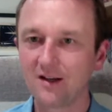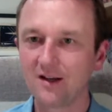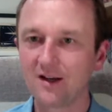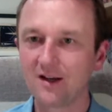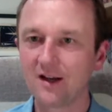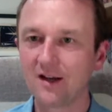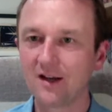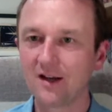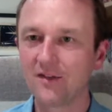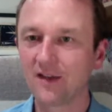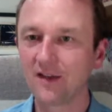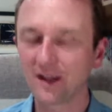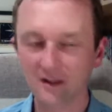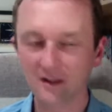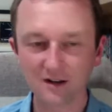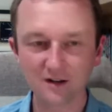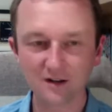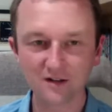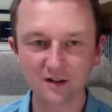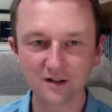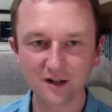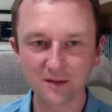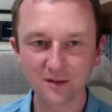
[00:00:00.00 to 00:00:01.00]
And that
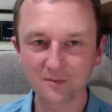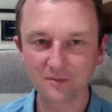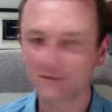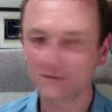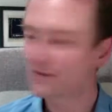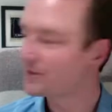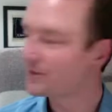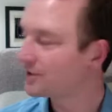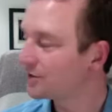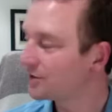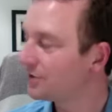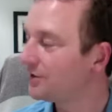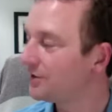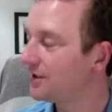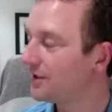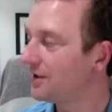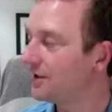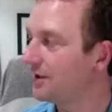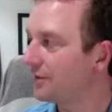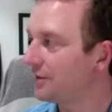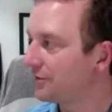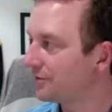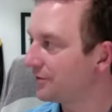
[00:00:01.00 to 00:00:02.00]
can't come soon
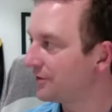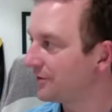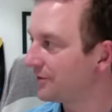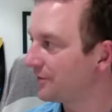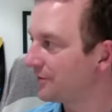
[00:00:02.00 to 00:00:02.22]
enough.